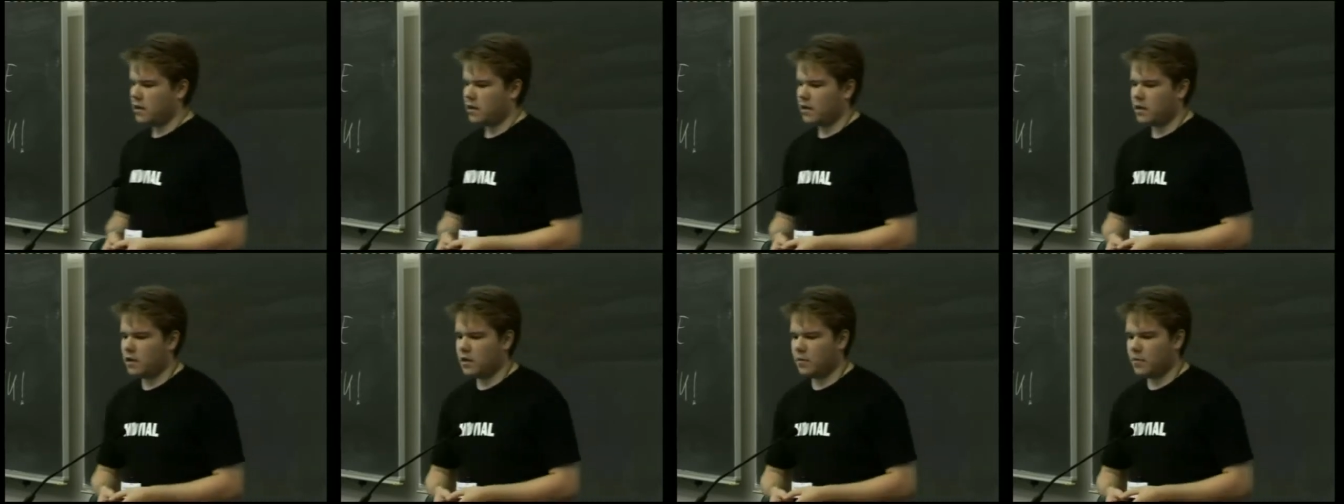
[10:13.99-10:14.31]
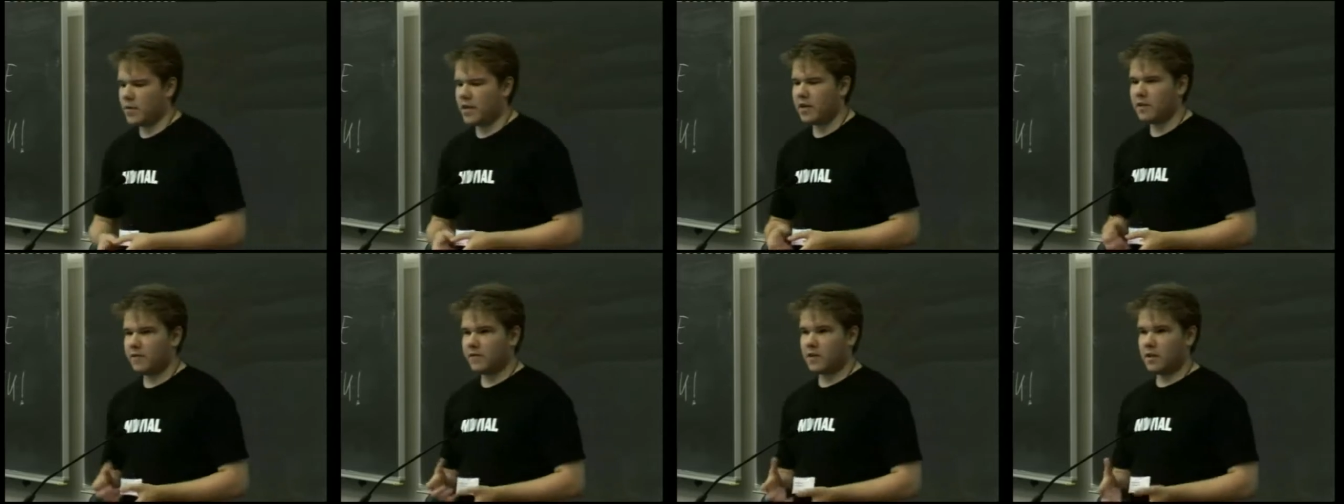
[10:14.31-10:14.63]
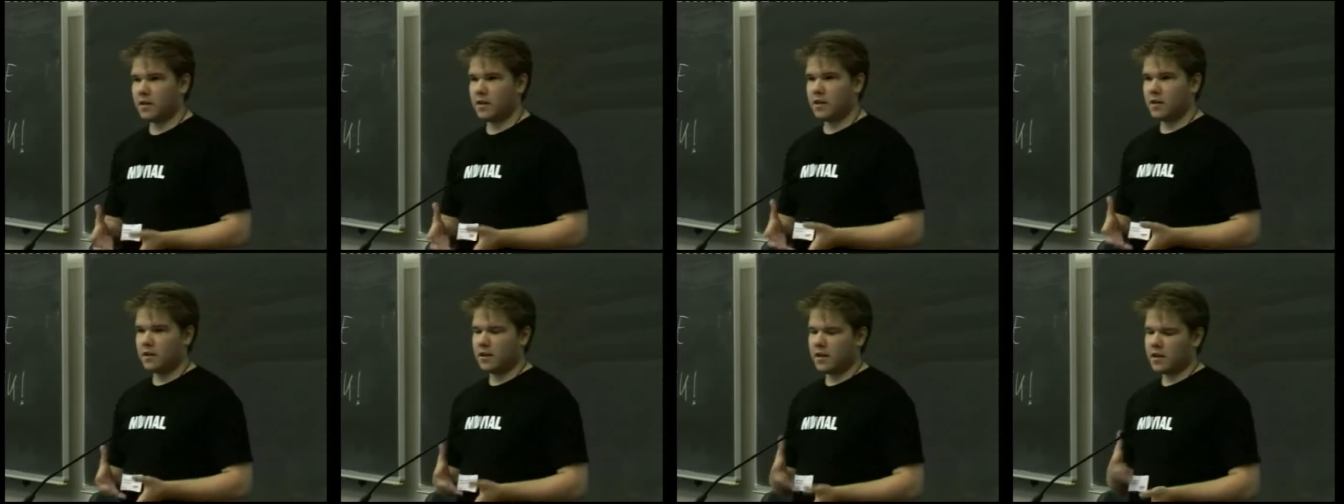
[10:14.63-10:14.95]
Uh, many of
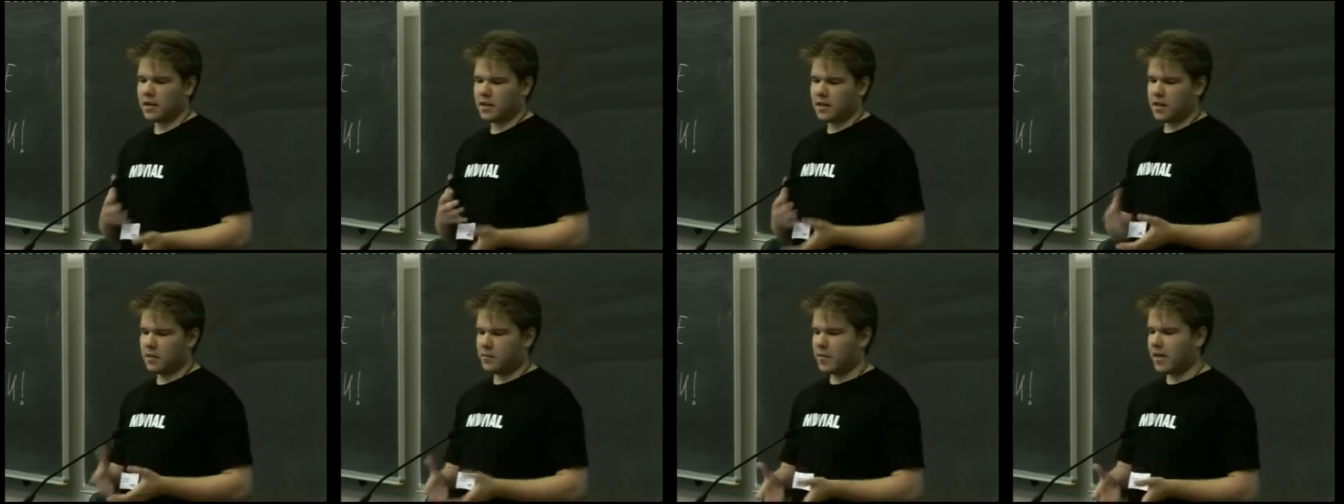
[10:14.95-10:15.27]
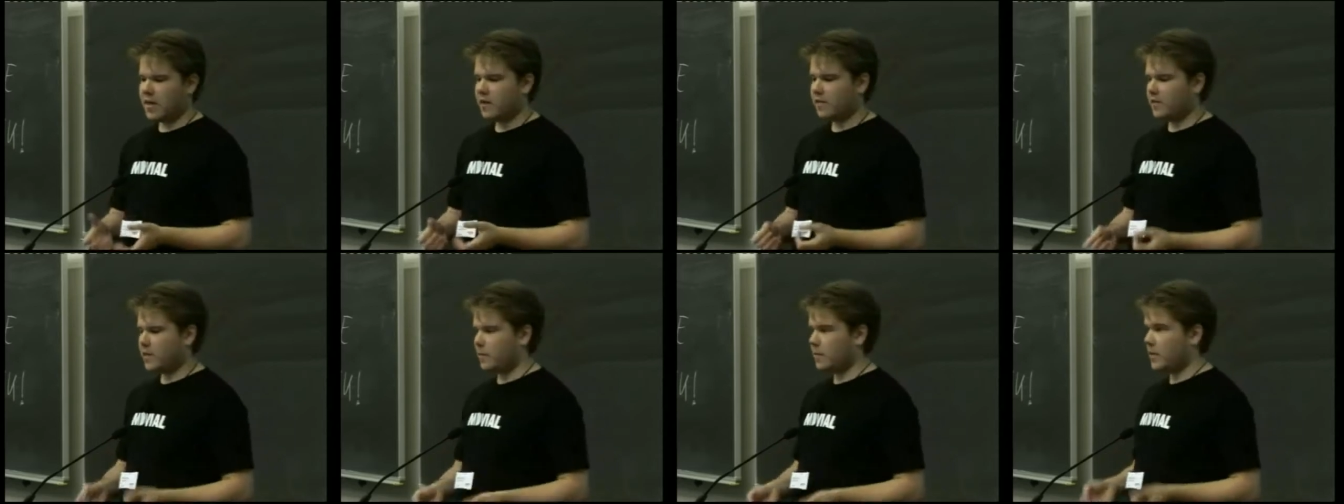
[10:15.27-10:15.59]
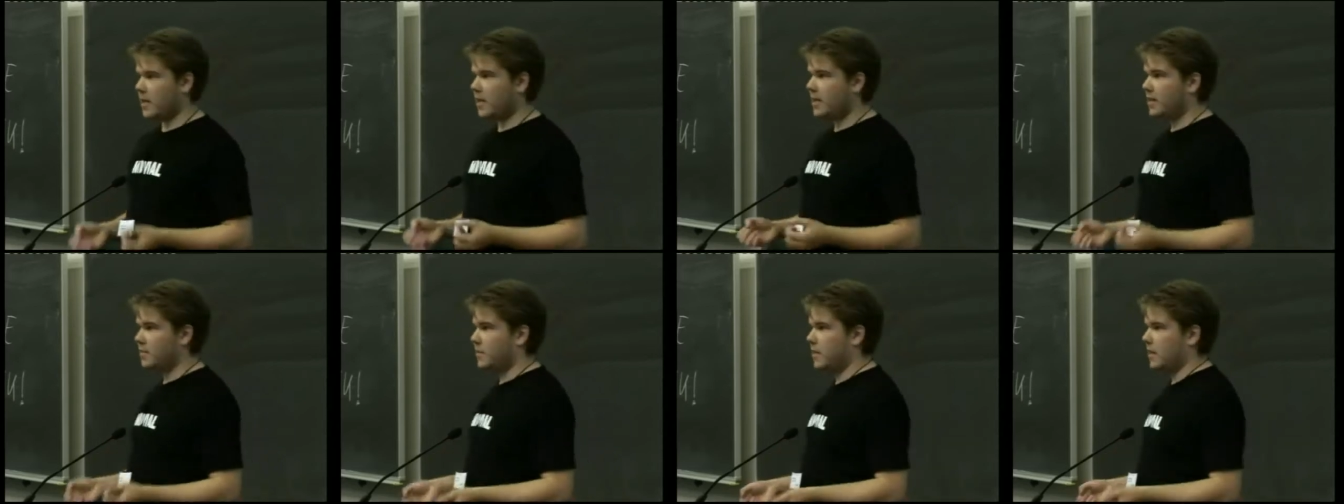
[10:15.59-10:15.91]
the, like I said, many of the
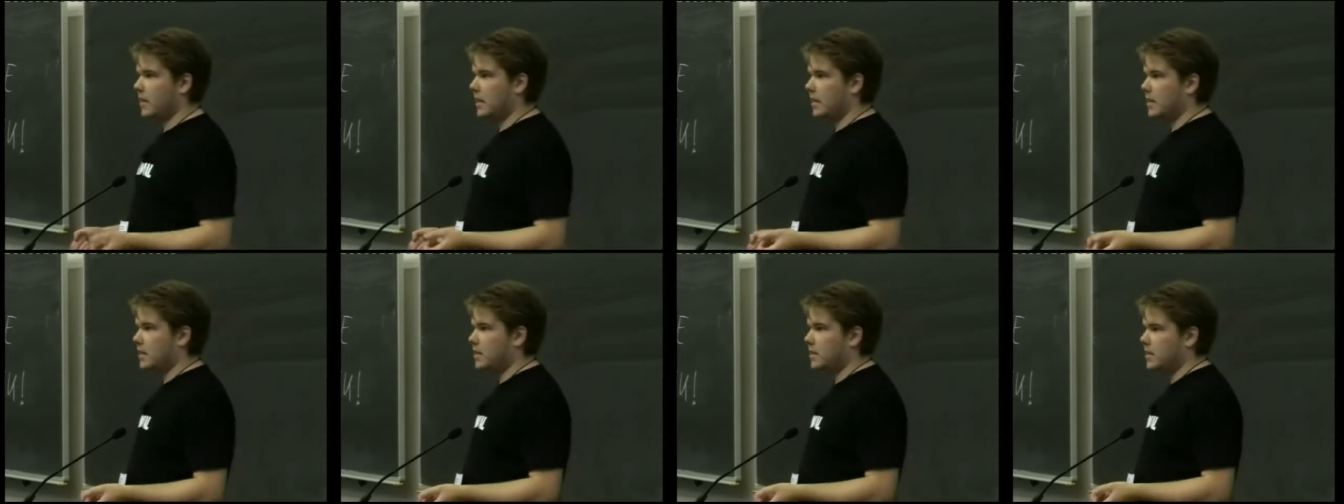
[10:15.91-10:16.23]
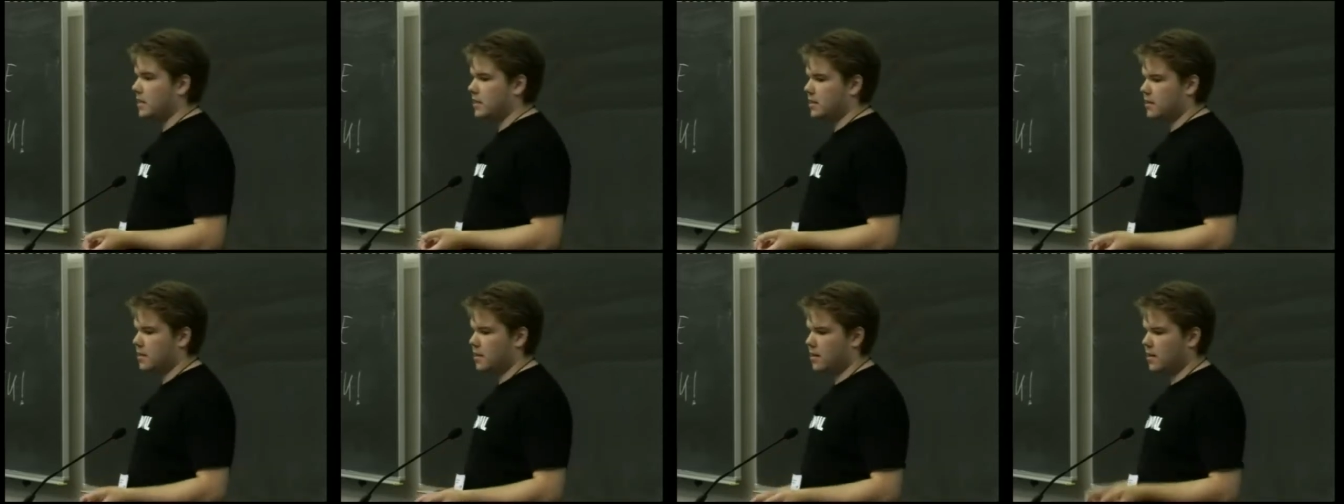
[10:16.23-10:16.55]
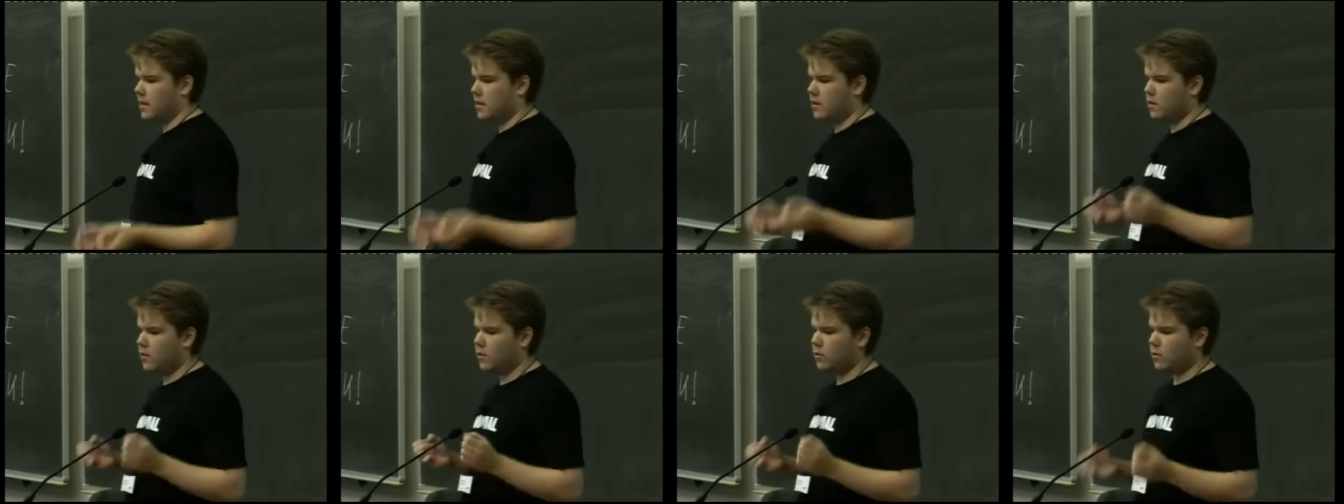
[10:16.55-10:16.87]
build dependencies
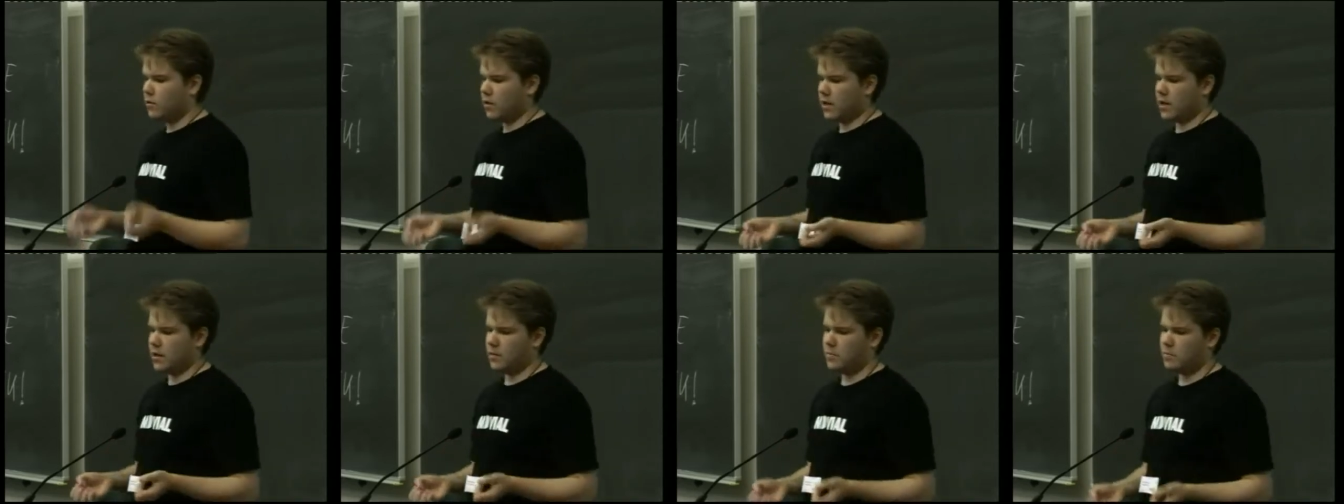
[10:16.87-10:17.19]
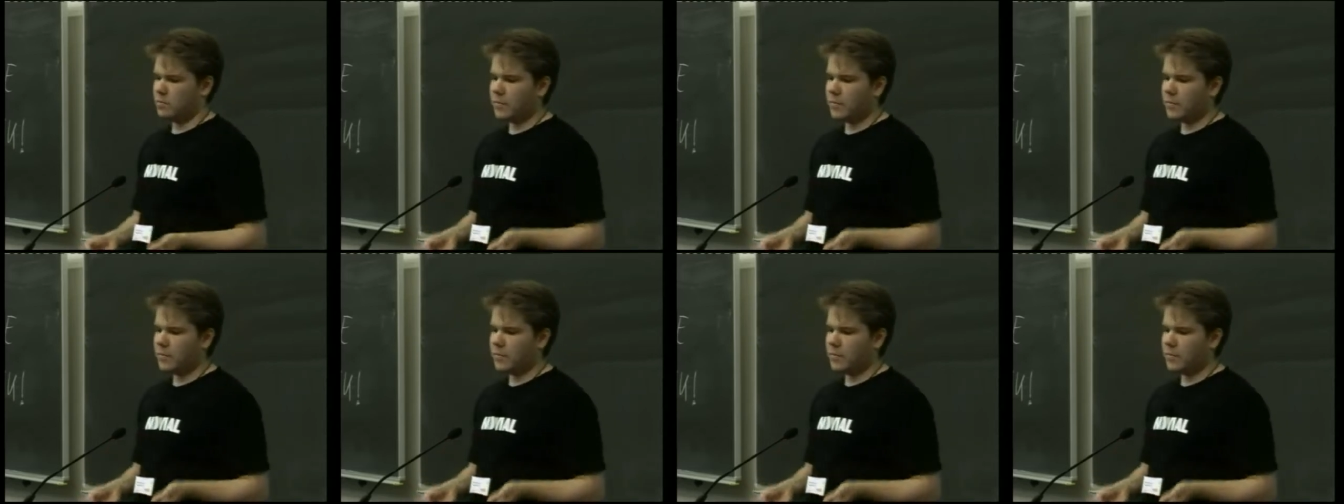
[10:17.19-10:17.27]
are only